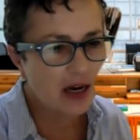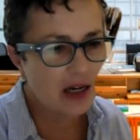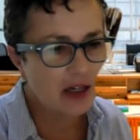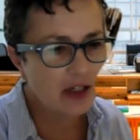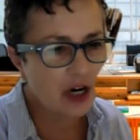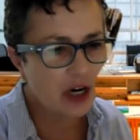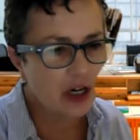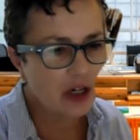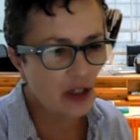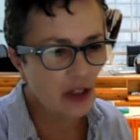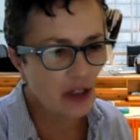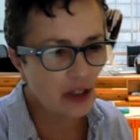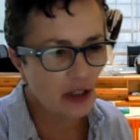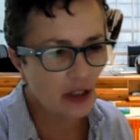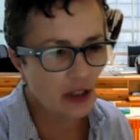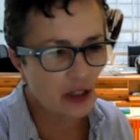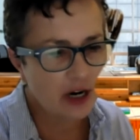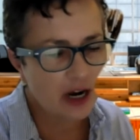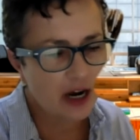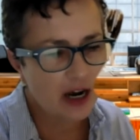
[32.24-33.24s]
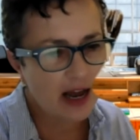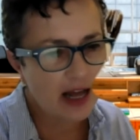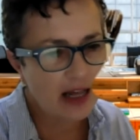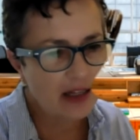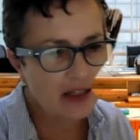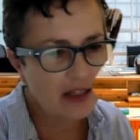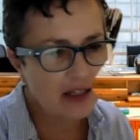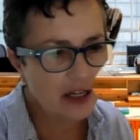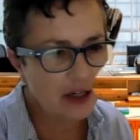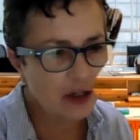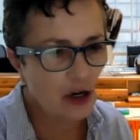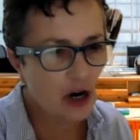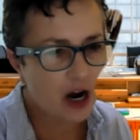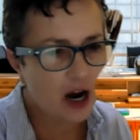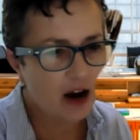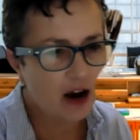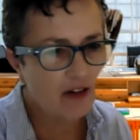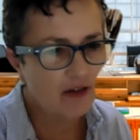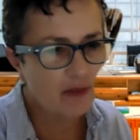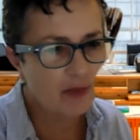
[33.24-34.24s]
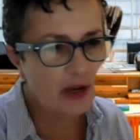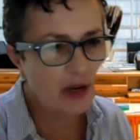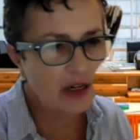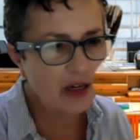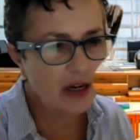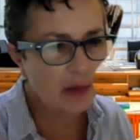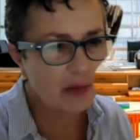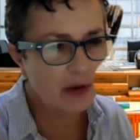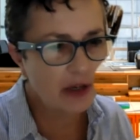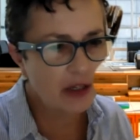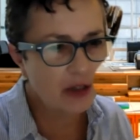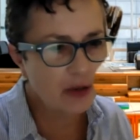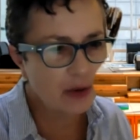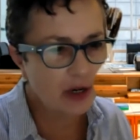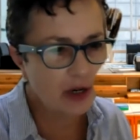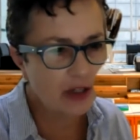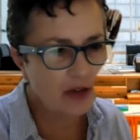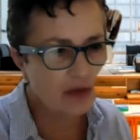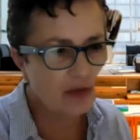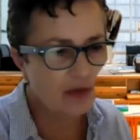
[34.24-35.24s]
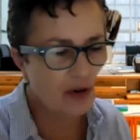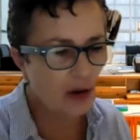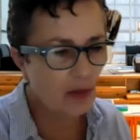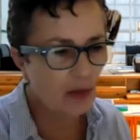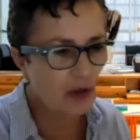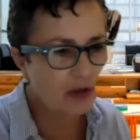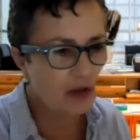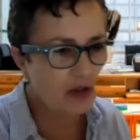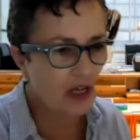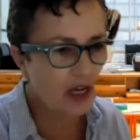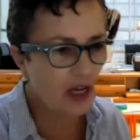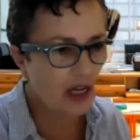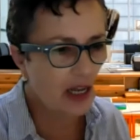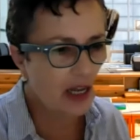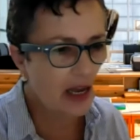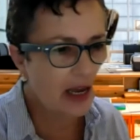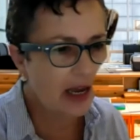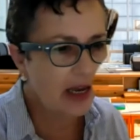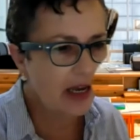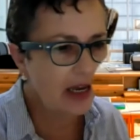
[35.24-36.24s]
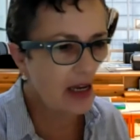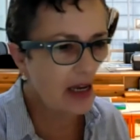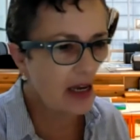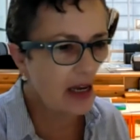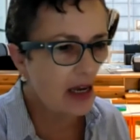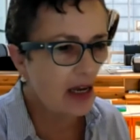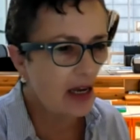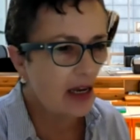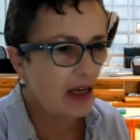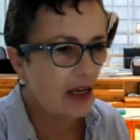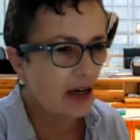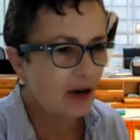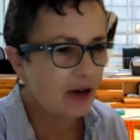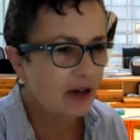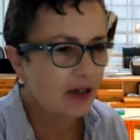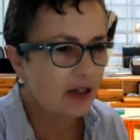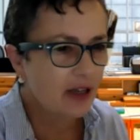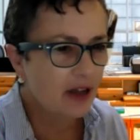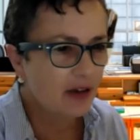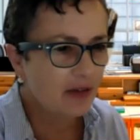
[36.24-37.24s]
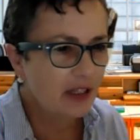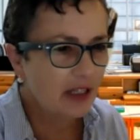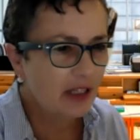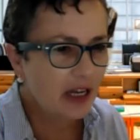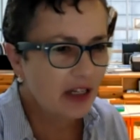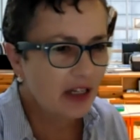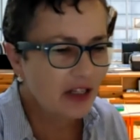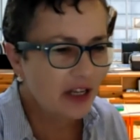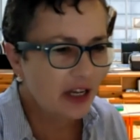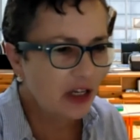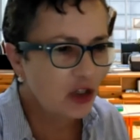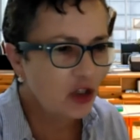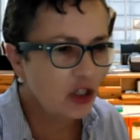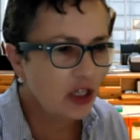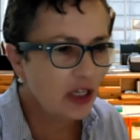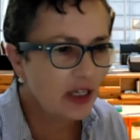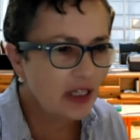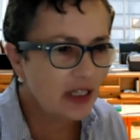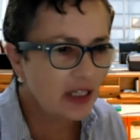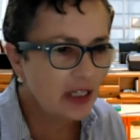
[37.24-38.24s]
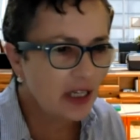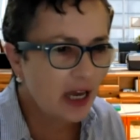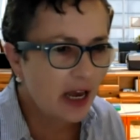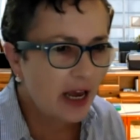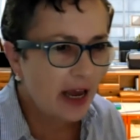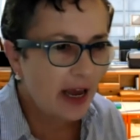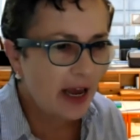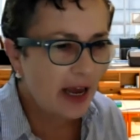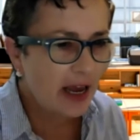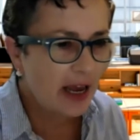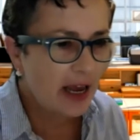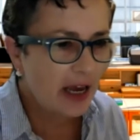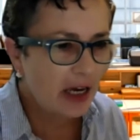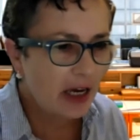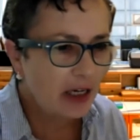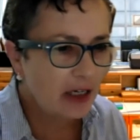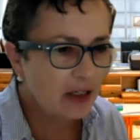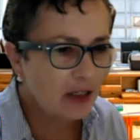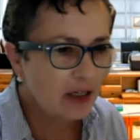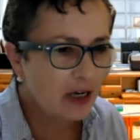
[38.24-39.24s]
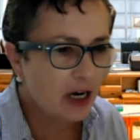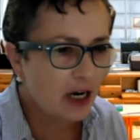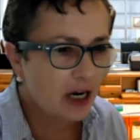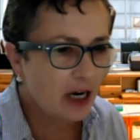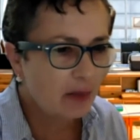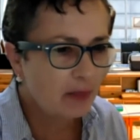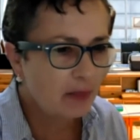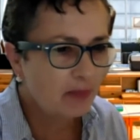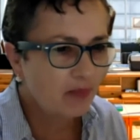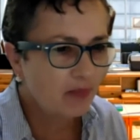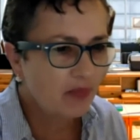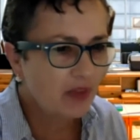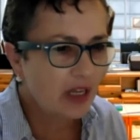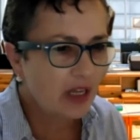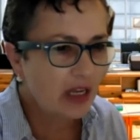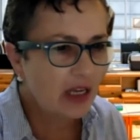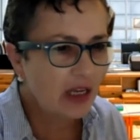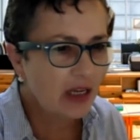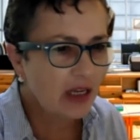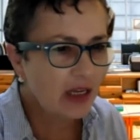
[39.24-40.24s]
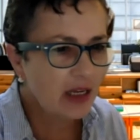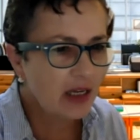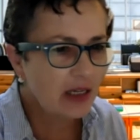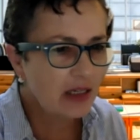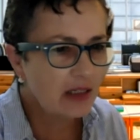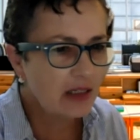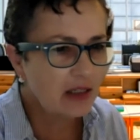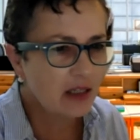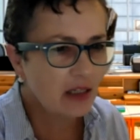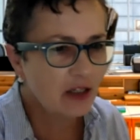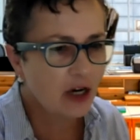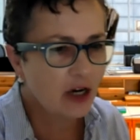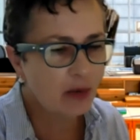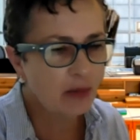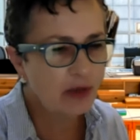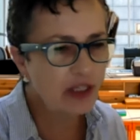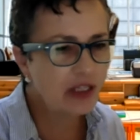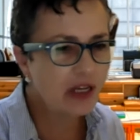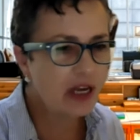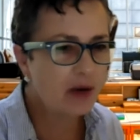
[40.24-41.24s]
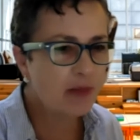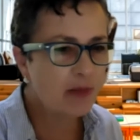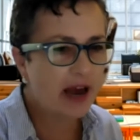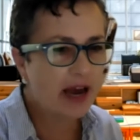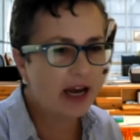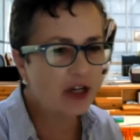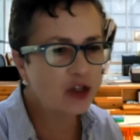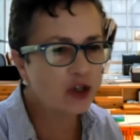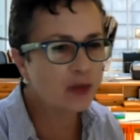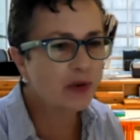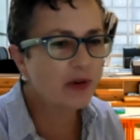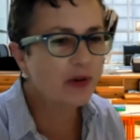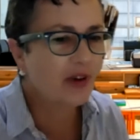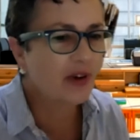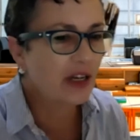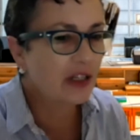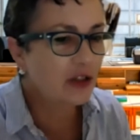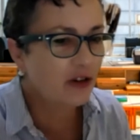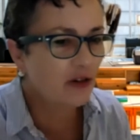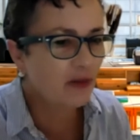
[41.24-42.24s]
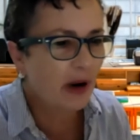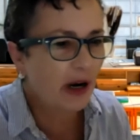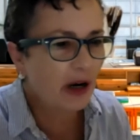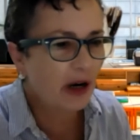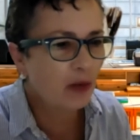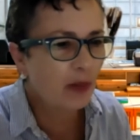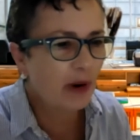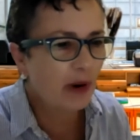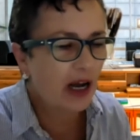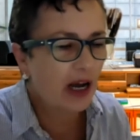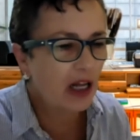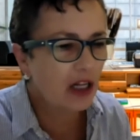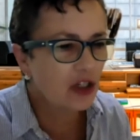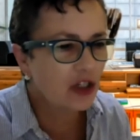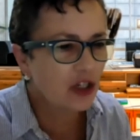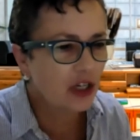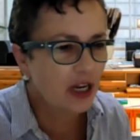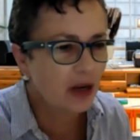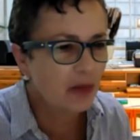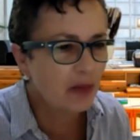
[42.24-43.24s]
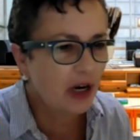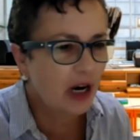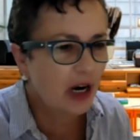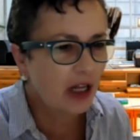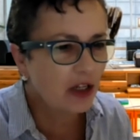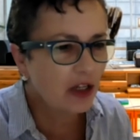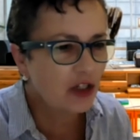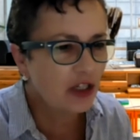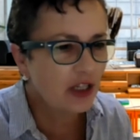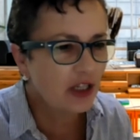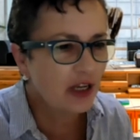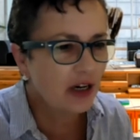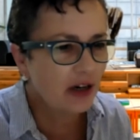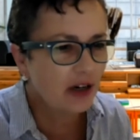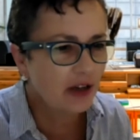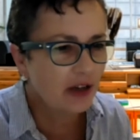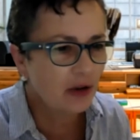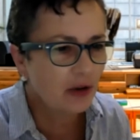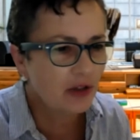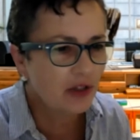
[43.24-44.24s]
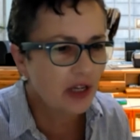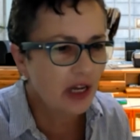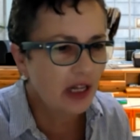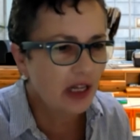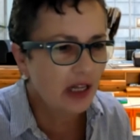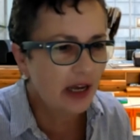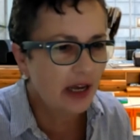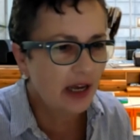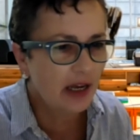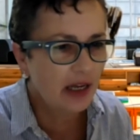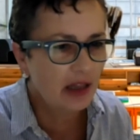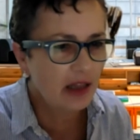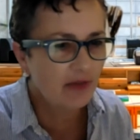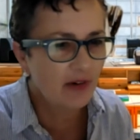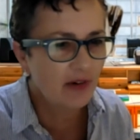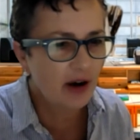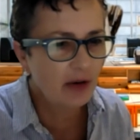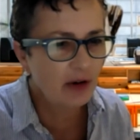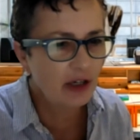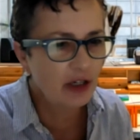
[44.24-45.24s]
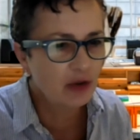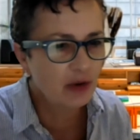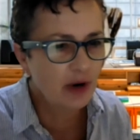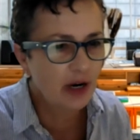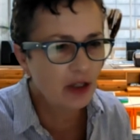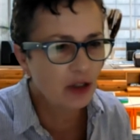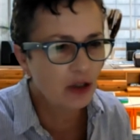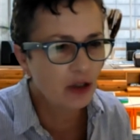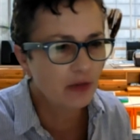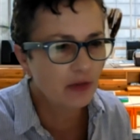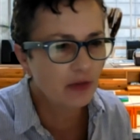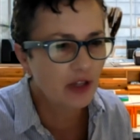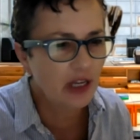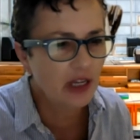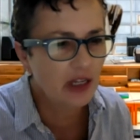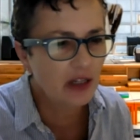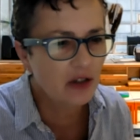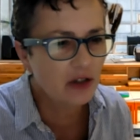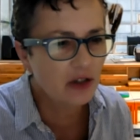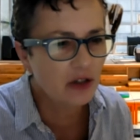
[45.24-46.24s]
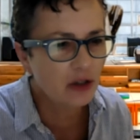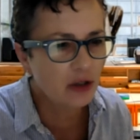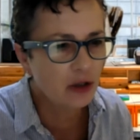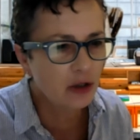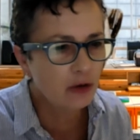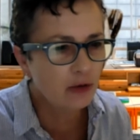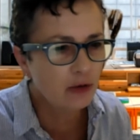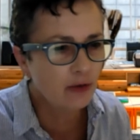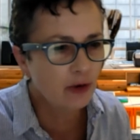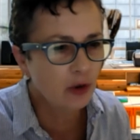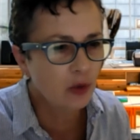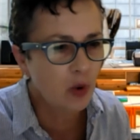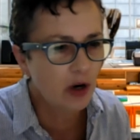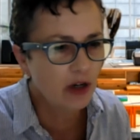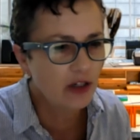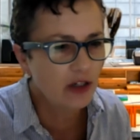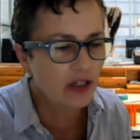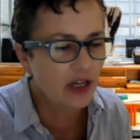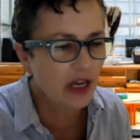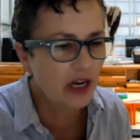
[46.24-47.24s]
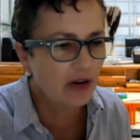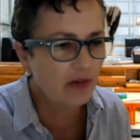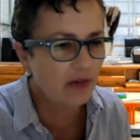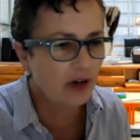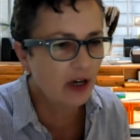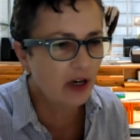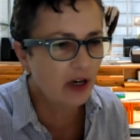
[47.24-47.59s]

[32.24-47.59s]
Dr. Alexander Hoffman coming to us from UCLA. Here in lovely Los Angeles. And he is the Thomas M. Asher Professor of Microbiology and Immunology there at UCLA and the founding director of the Institute for Quantitative and